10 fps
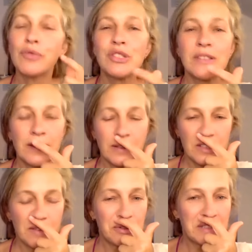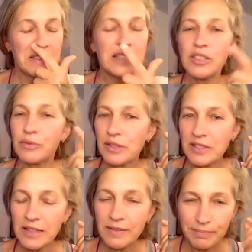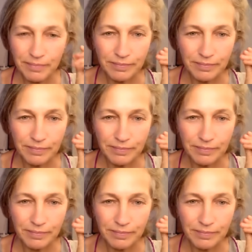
She was she was in need. She was said,